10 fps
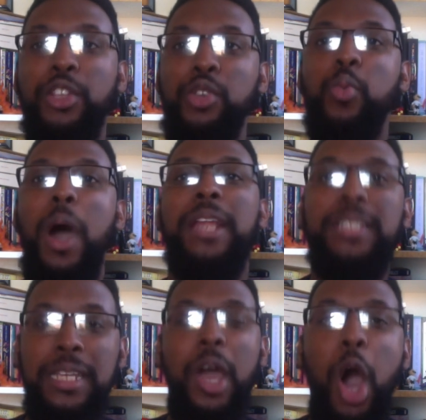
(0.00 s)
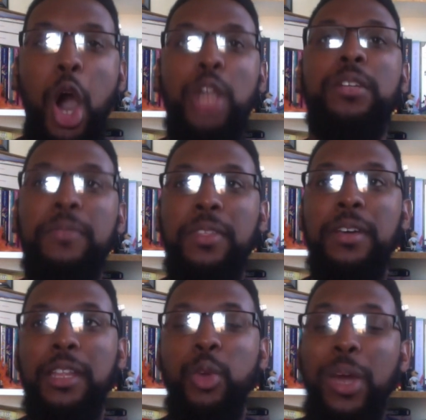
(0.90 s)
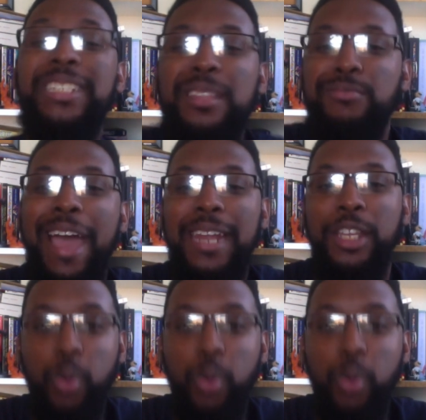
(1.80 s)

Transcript: You want to see you want to see the writing.